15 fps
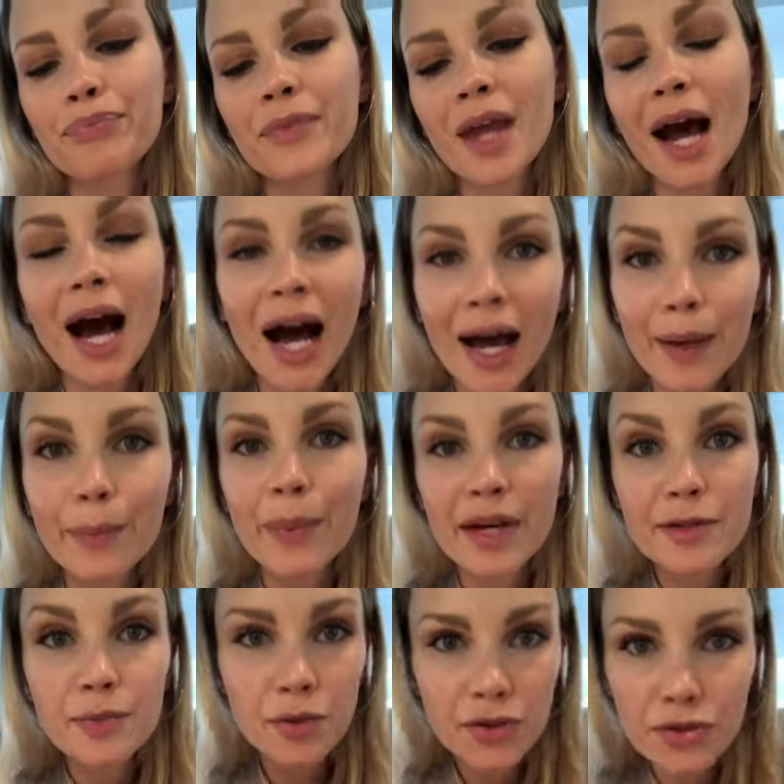Hi,
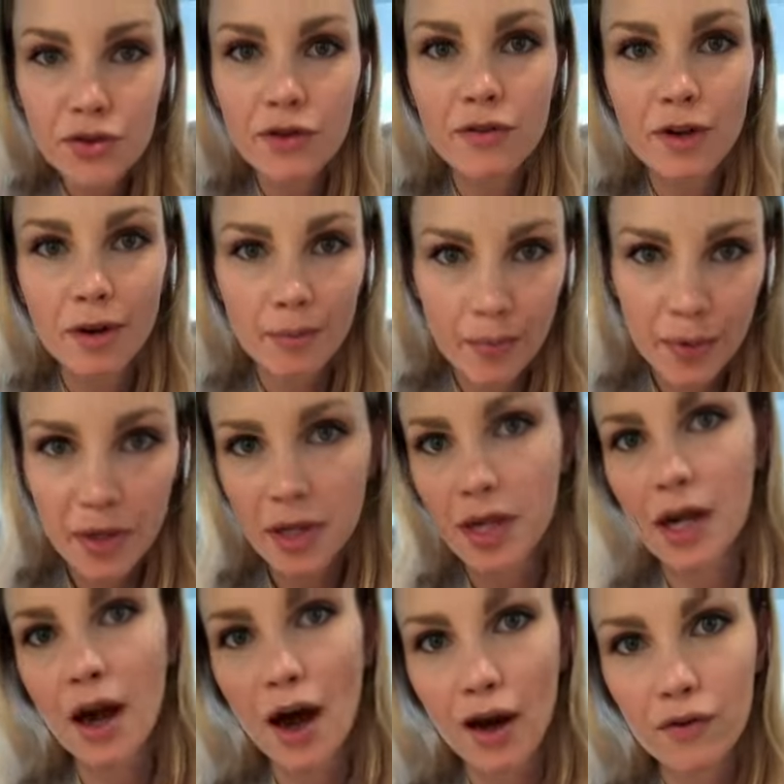best preserve
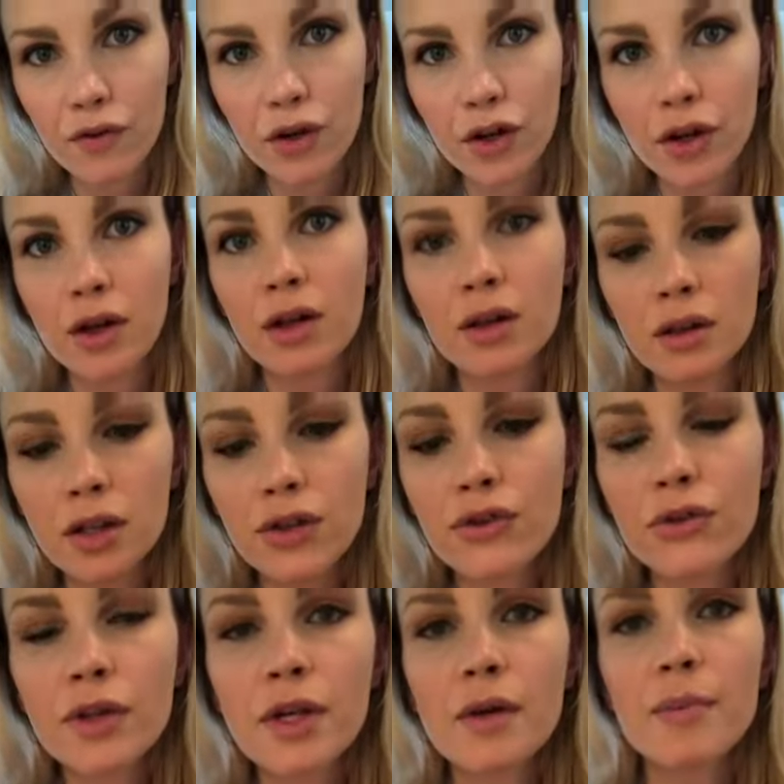company ever.
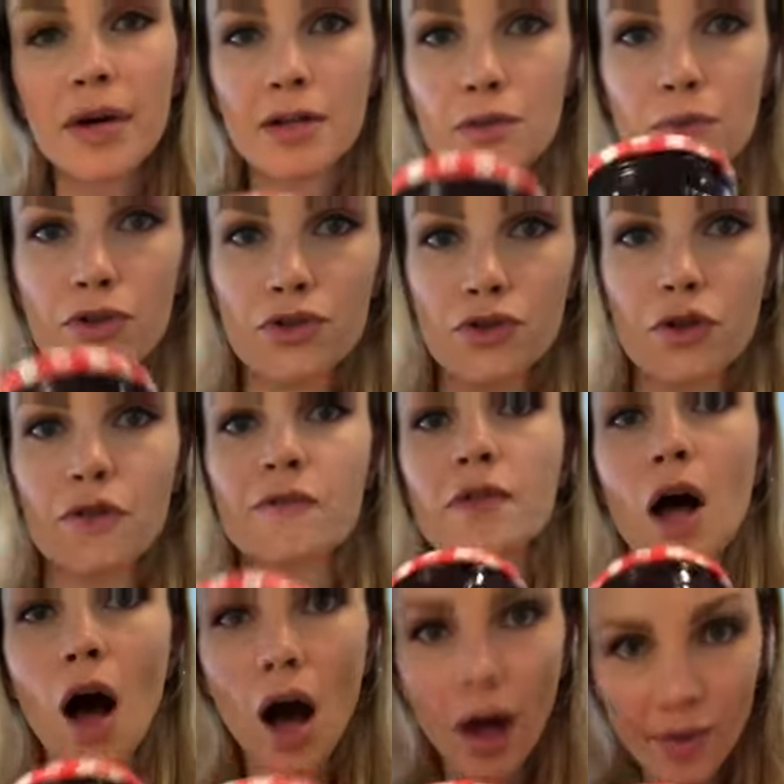Literally best preserves
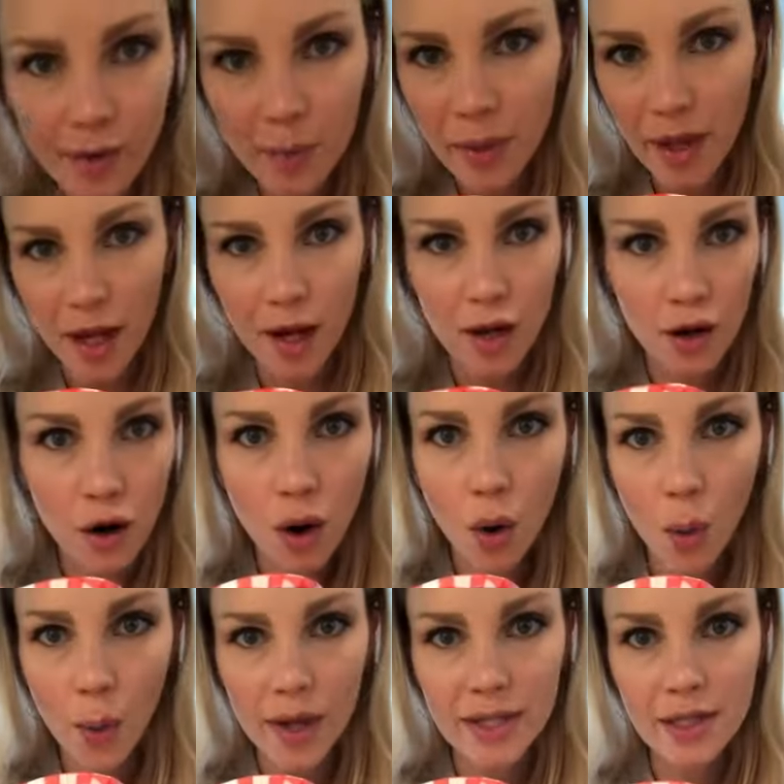on the planet,
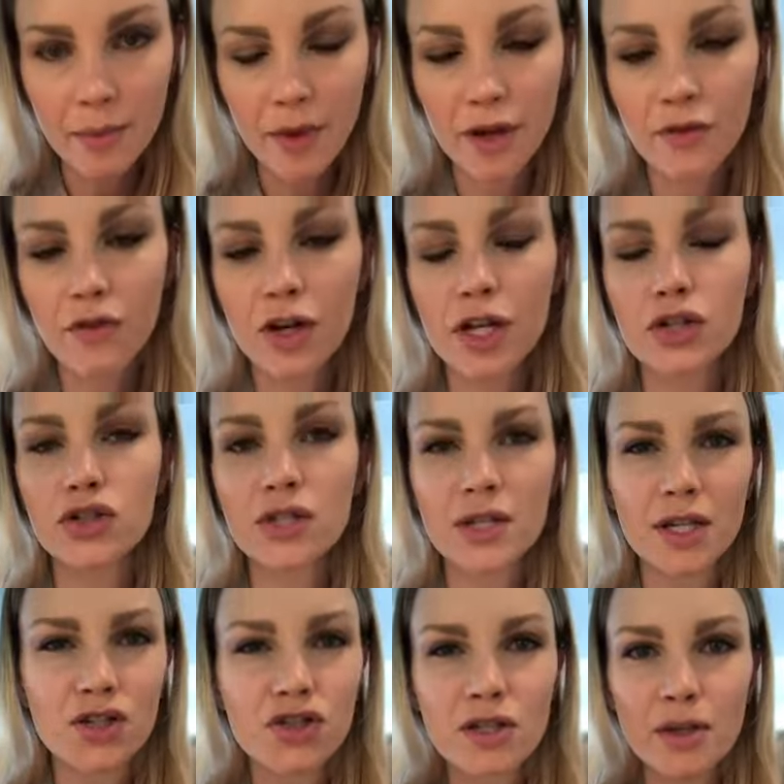always in my fridge.
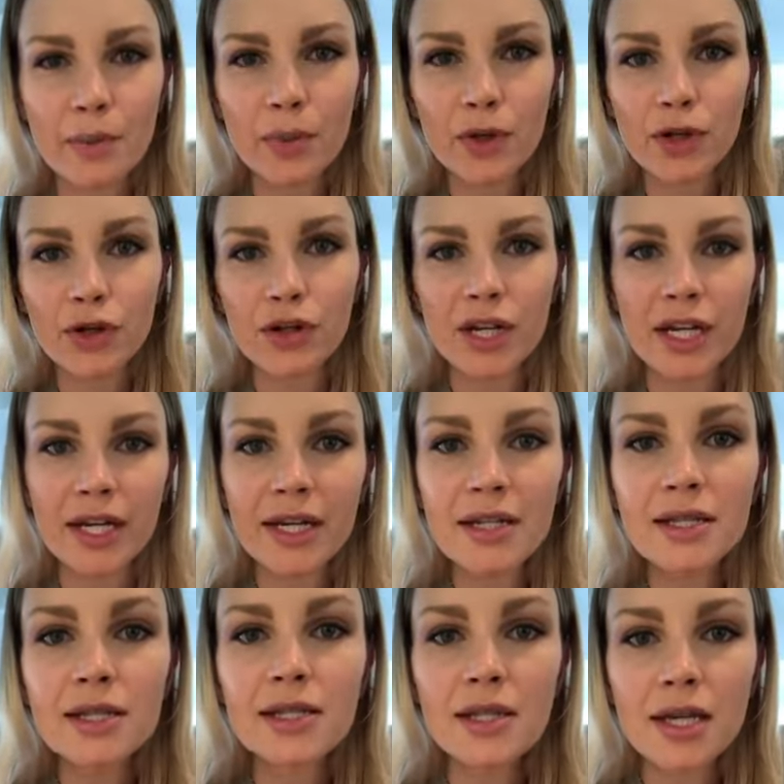Such simple
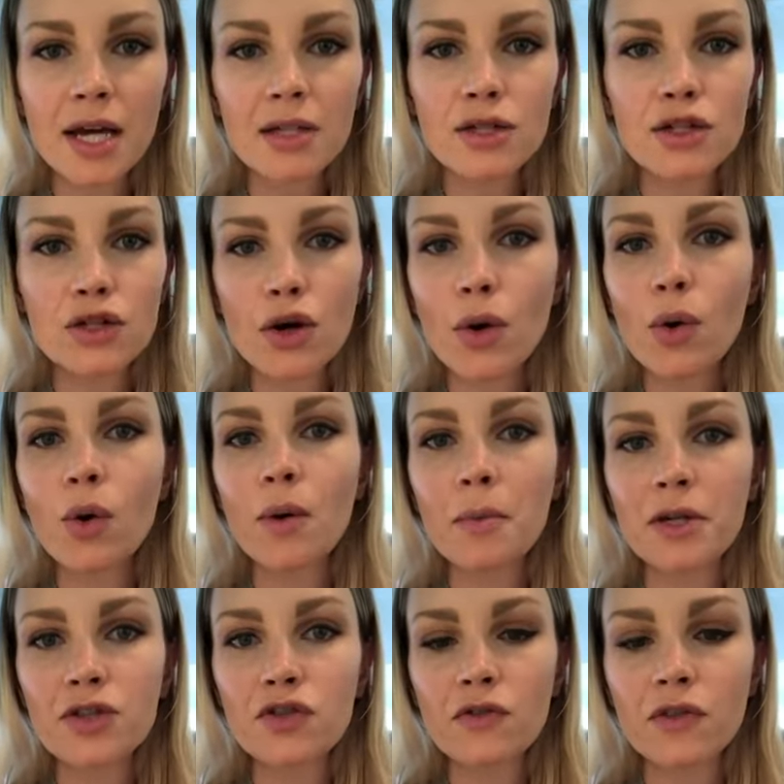ingredients, yet so
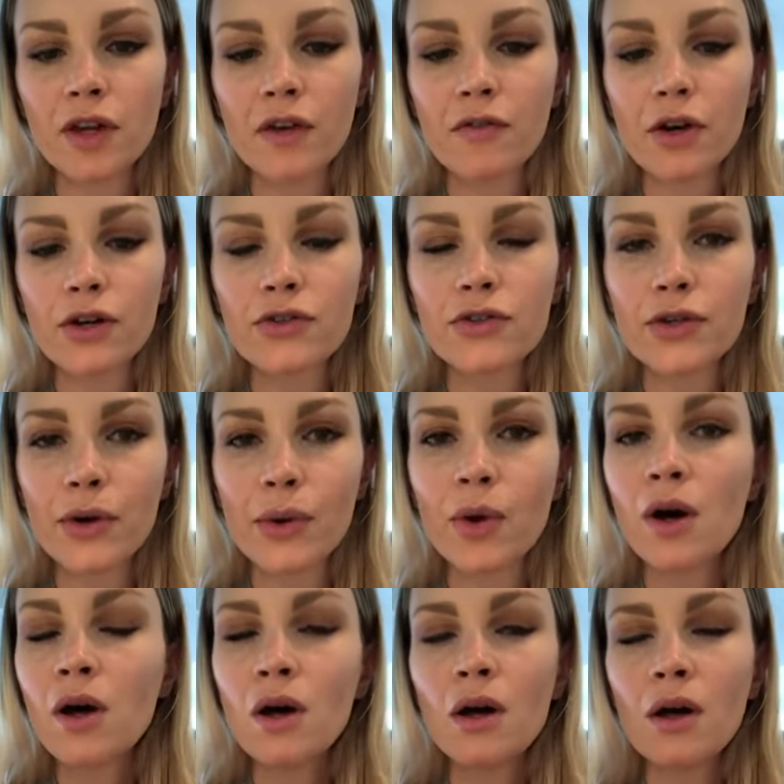much flavor. So
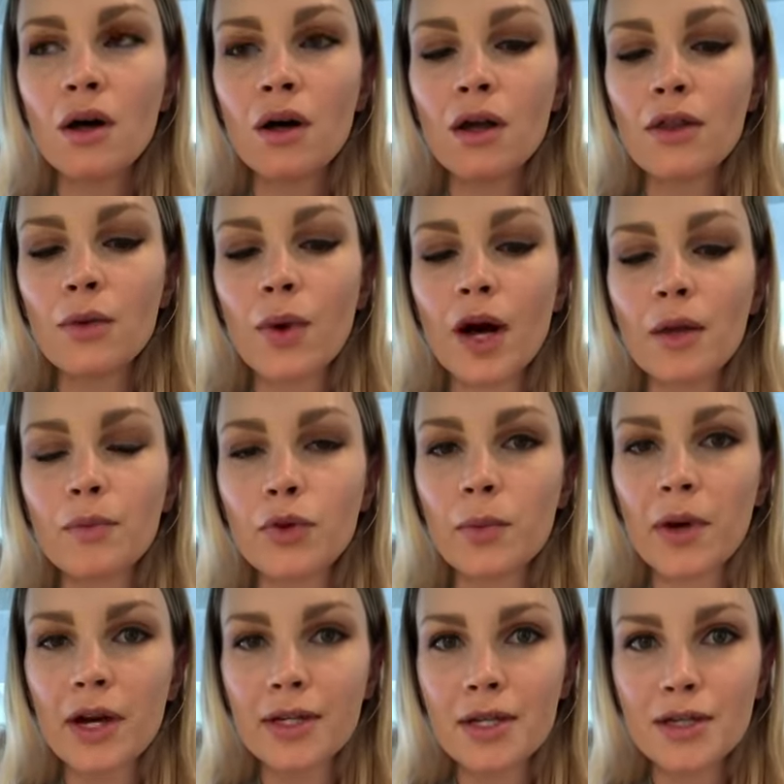the wild
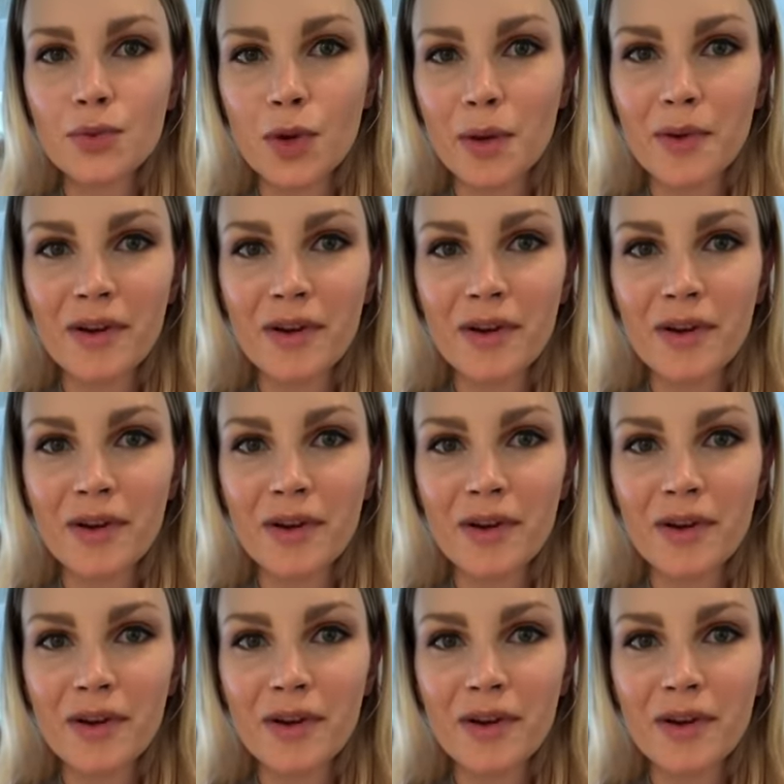blueberries is one of my